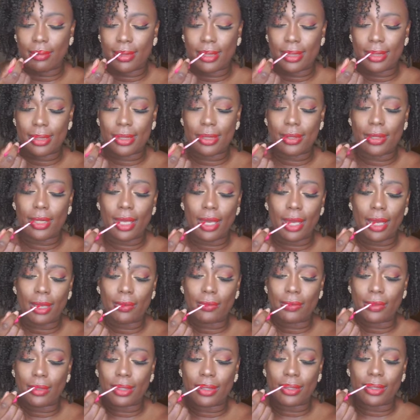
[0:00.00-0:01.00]
but it's okay
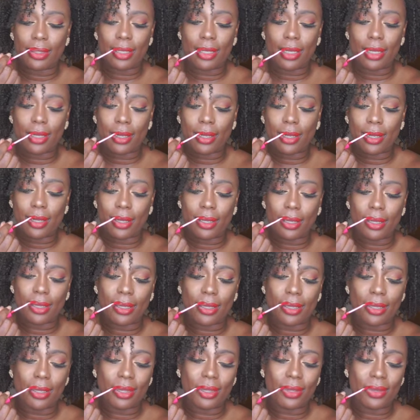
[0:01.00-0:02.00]
if we don't get
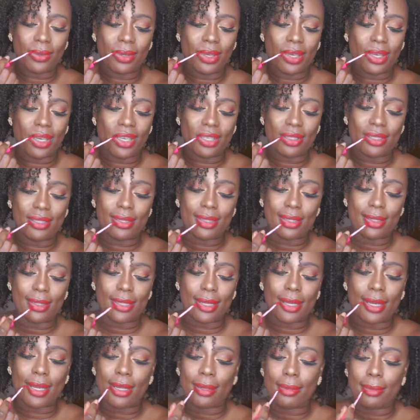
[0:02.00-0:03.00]
all the way to the
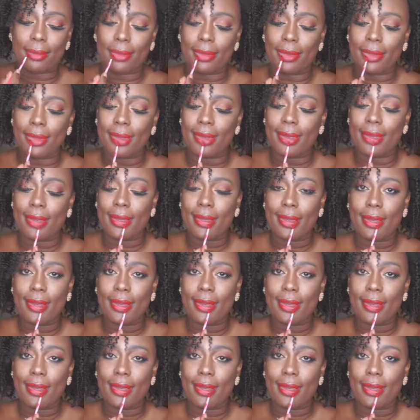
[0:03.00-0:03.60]
top